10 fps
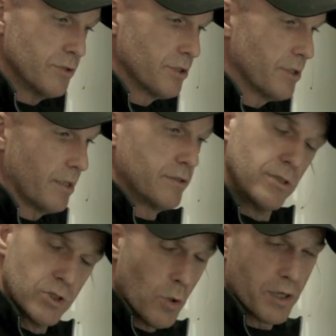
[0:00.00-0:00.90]
uses a
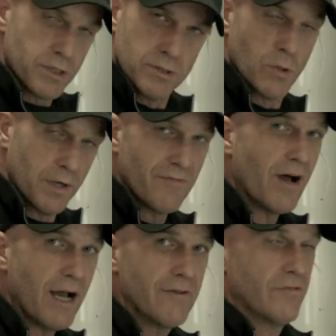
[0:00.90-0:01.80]
Torx
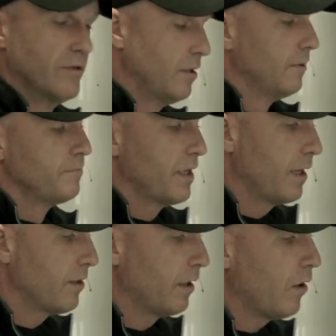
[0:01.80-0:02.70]
twenty-five.
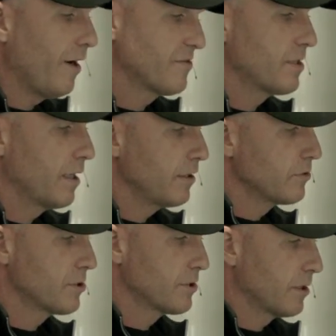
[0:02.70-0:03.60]
And the offset
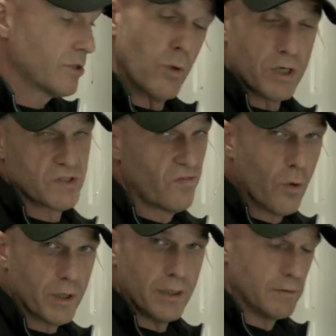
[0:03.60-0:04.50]
uses a Torx
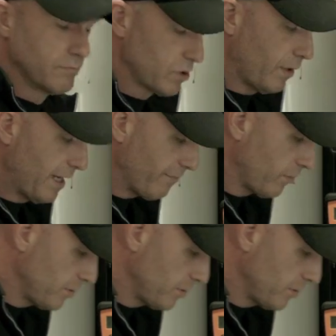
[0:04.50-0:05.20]
forty. So I have